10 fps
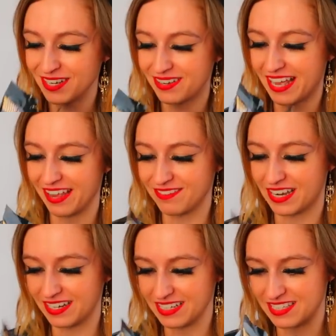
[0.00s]
Okay,
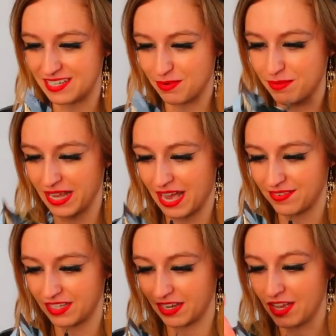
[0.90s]
right, let's see what we
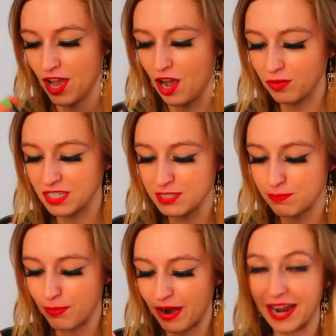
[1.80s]
have in here. Oh, there's
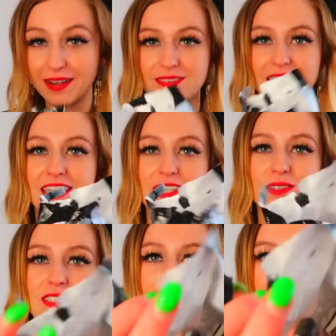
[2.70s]
brown, like there's
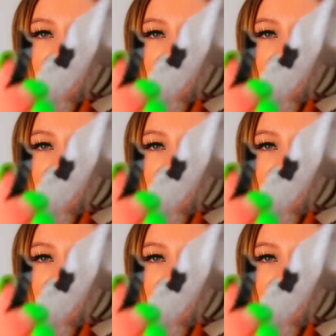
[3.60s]
all different